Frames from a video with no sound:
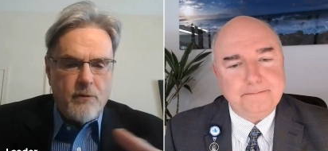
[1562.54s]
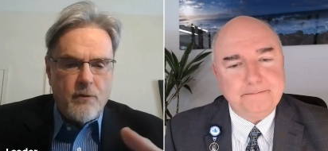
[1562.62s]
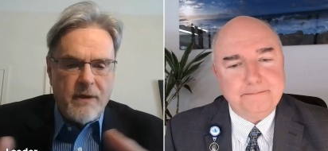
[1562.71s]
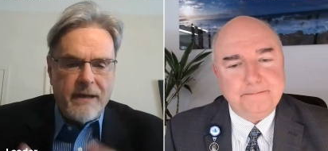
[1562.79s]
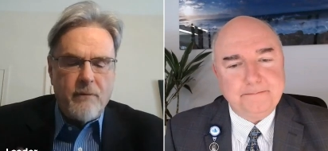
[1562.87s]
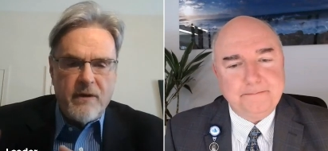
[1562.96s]
Speaker 1: you
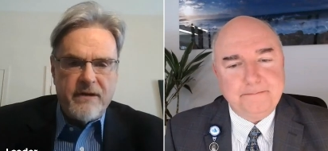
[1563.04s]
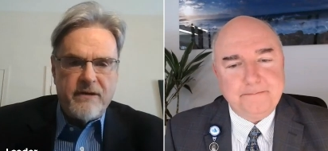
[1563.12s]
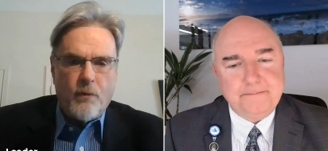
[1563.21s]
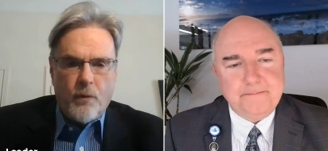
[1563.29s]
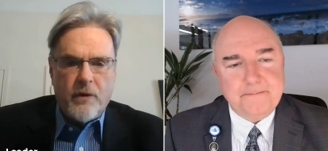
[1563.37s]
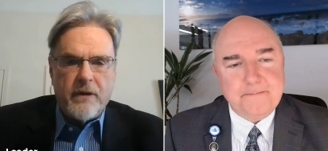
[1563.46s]
really wanted
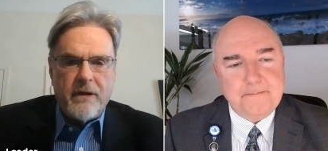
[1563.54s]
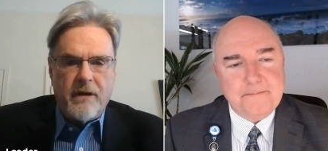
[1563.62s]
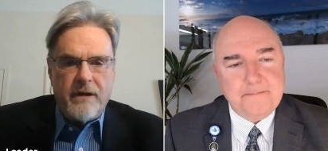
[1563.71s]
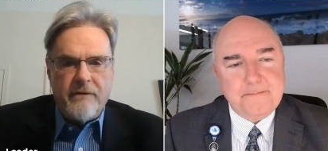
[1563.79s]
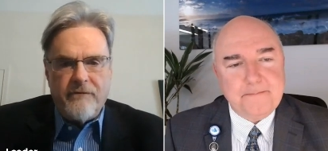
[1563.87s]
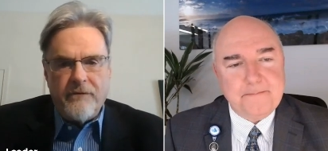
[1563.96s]
to work
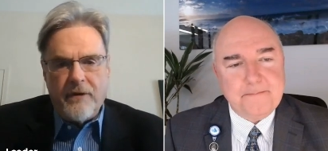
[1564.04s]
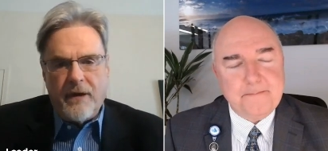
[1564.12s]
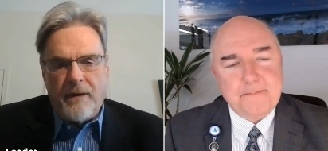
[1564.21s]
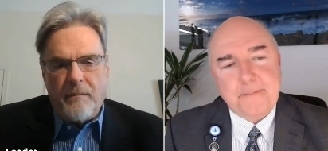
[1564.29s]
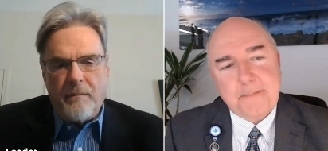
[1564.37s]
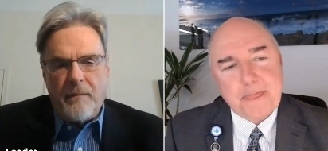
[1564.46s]
on
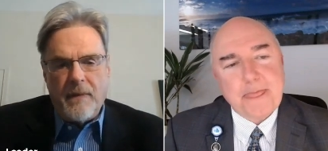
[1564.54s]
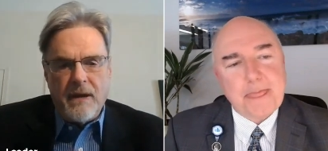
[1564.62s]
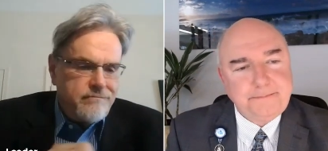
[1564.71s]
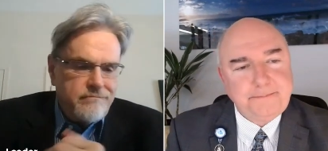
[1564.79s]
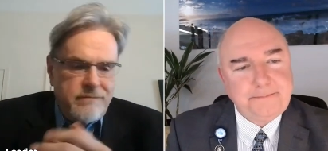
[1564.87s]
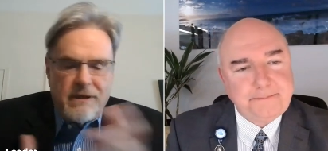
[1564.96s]
from
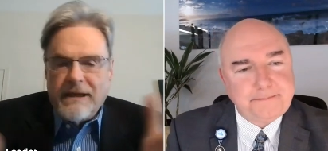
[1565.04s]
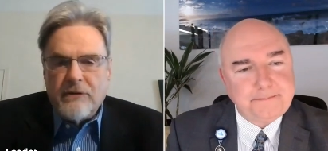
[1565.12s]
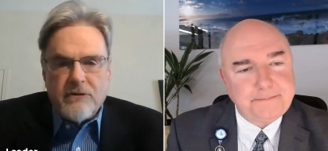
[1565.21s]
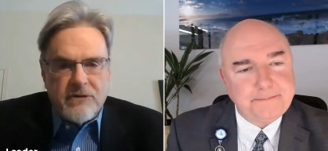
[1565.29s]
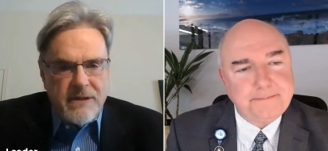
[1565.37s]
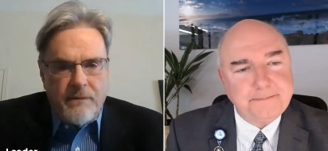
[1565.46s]

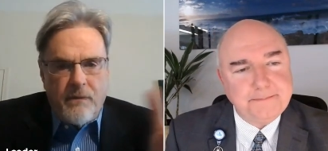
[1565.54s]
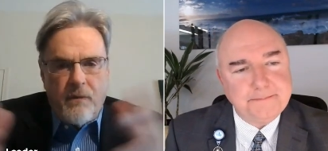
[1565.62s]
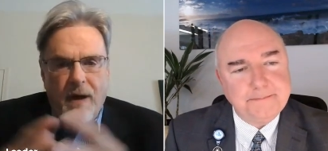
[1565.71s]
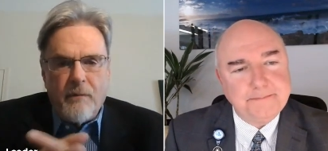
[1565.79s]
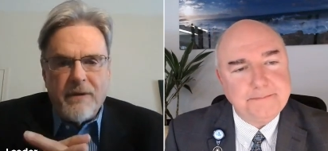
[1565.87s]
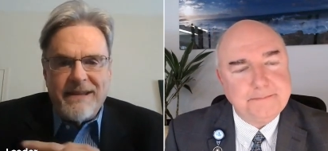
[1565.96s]
leadership,
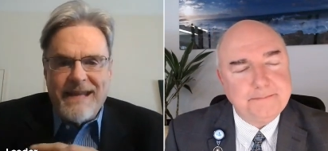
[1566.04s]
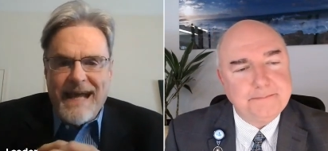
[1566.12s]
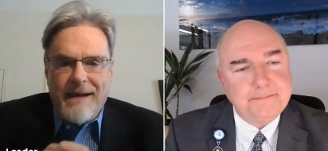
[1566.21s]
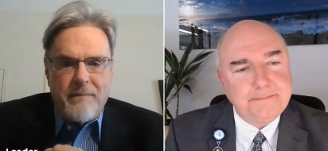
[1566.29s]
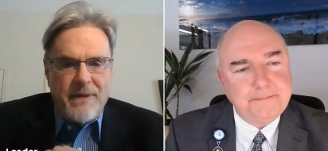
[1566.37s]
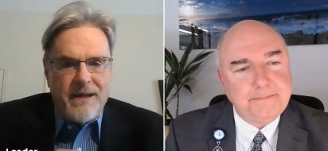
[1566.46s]
what would
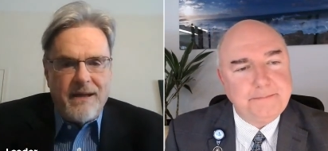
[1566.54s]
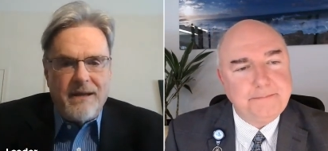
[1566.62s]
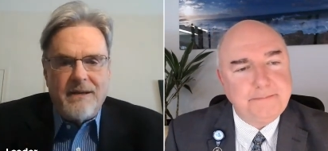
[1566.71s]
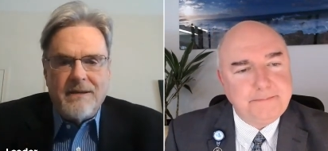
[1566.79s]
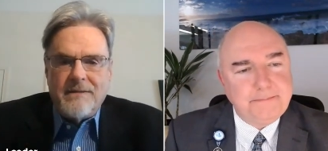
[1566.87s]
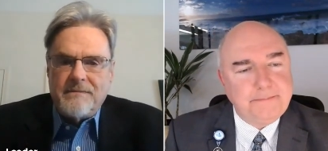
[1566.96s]
that
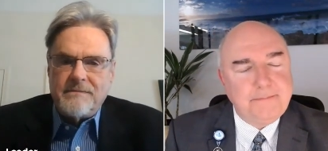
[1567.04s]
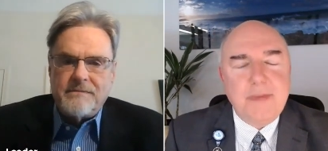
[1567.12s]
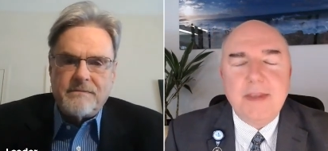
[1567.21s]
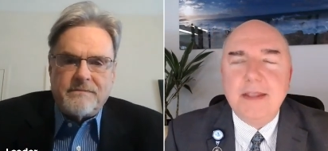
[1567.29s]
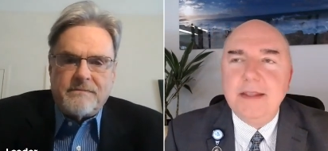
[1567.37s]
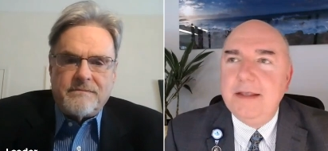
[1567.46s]
be?
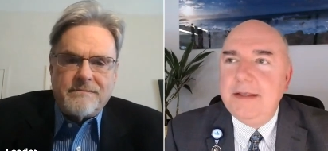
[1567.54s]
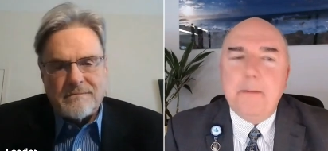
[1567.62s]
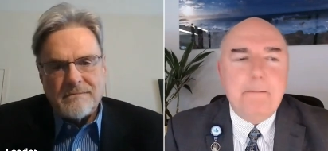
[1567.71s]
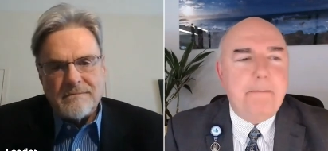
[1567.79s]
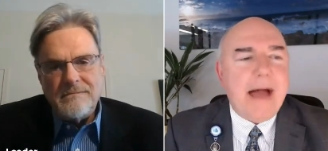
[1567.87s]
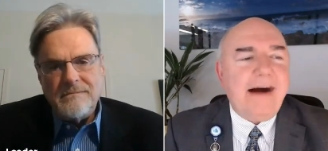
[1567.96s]

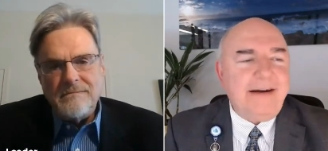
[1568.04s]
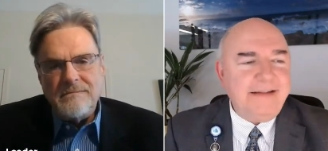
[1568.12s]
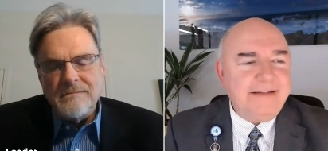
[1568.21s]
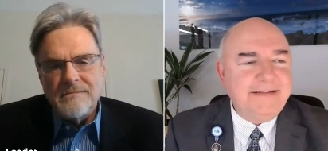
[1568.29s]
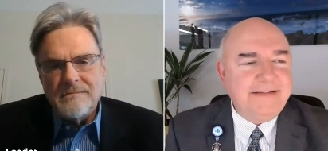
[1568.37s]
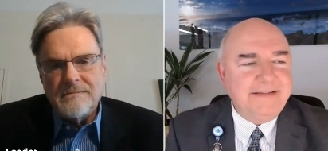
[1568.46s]

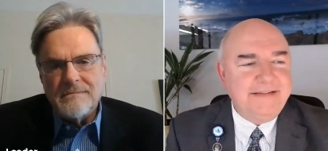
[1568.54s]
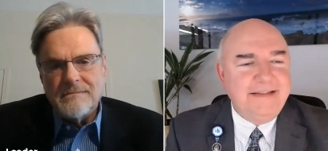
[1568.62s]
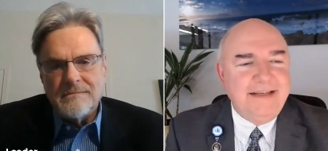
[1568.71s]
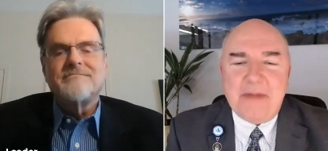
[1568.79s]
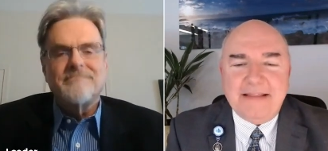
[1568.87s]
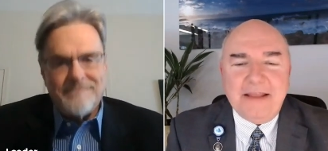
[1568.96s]
Speaker 2: Balance.
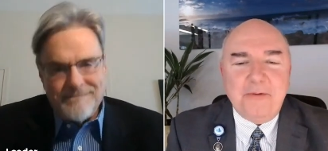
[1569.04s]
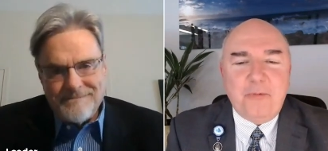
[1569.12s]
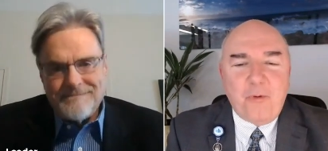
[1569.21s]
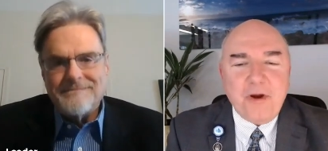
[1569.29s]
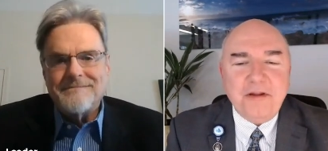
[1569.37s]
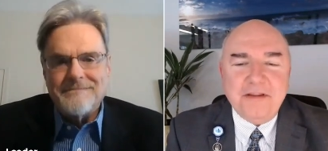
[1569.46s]
I think
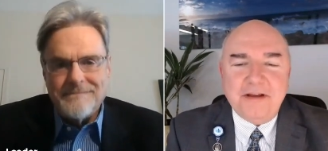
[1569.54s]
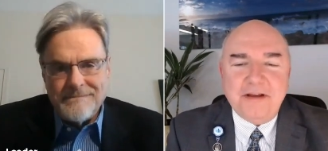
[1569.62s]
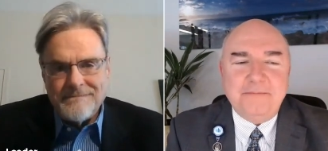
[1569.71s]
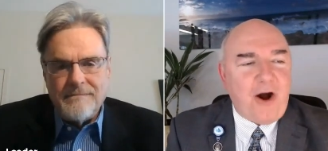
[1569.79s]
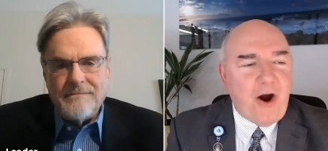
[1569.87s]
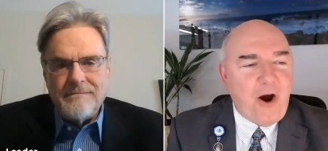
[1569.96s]
one of the
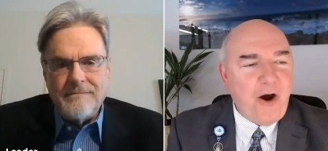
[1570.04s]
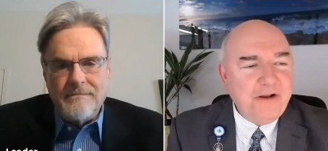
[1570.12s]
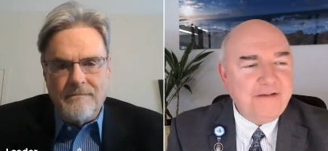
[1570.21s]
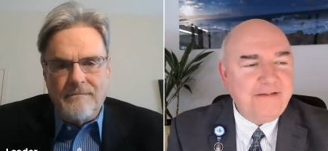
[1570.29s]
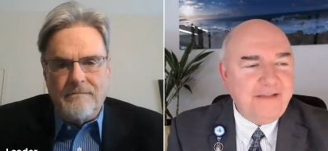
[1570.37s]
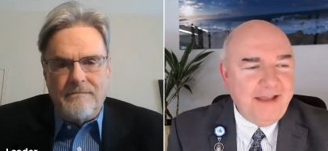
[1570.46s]

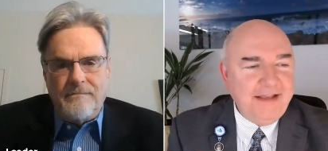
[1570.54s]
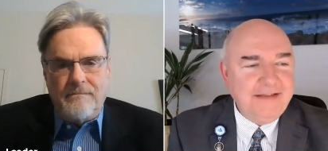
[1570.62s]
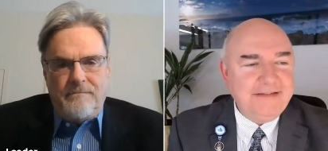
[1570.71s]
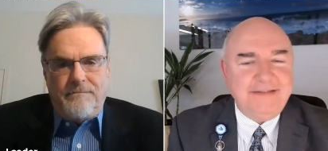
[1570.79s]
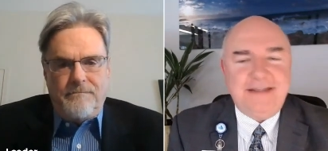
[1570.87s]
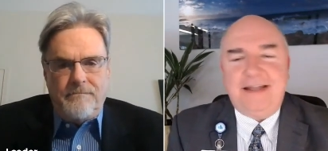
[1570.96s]
hardest things
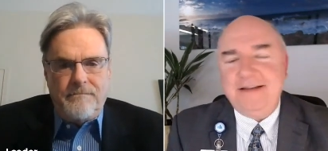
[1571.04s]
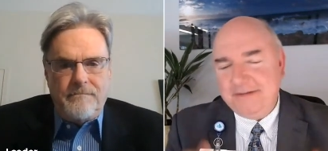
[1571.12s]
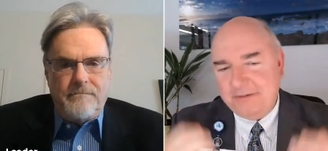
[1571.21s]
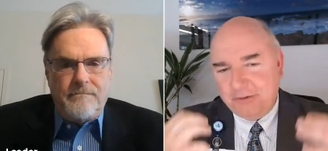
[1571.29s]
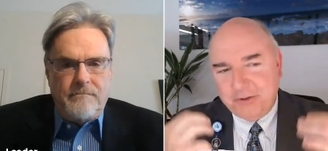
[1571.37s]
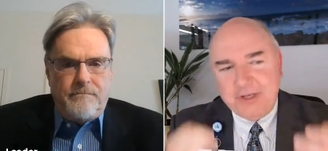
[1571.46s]
is that
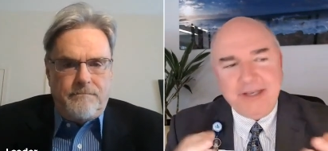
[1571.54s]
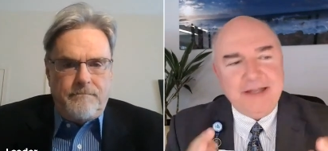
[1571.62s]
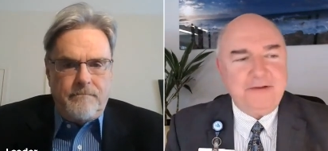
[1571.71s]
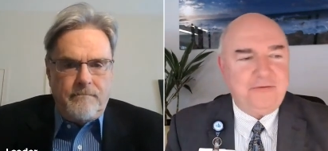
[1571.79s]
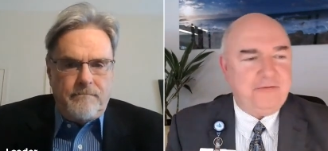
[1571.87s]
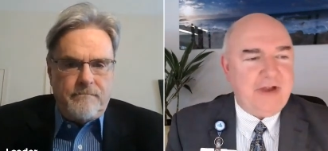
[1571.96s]
you can get
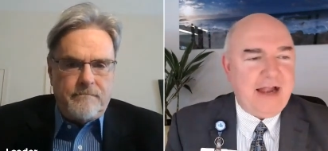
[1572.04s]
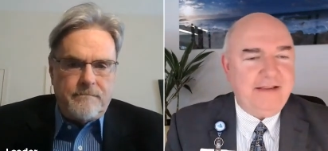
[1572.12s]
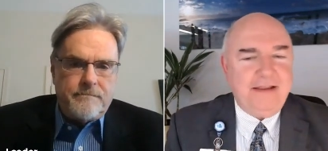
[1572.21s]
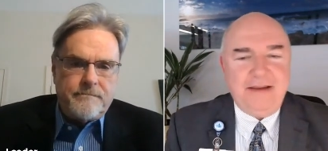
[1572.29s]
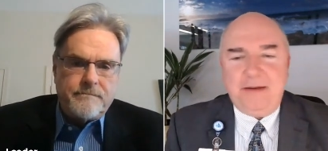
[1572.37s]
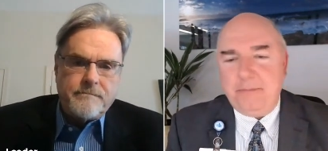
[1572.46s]

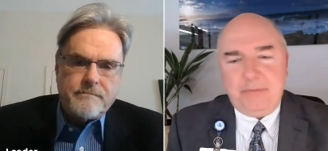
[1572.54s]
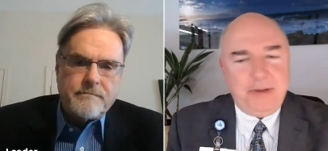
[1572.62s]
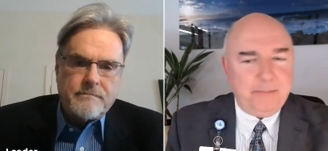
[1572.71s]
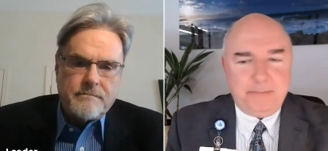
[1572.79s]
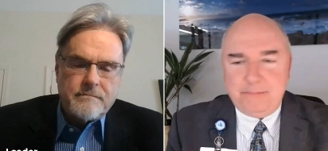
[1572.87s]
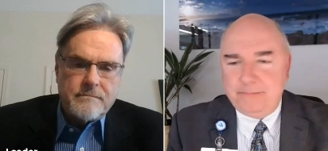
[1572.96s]
distracted and
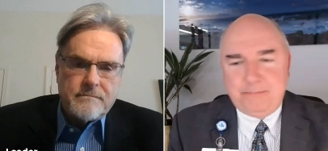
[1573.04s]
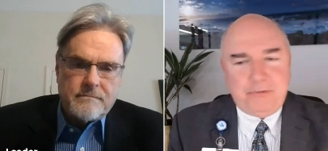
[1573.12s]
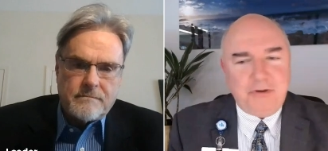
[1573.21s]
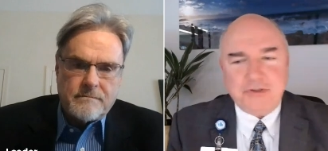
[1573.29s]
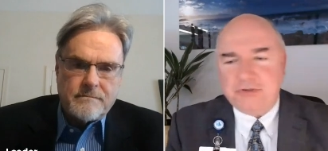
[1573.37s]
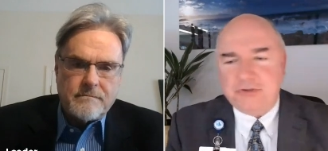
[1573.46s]
being
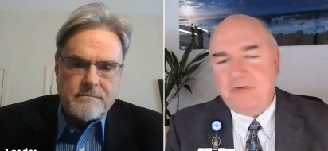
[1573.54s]
pushed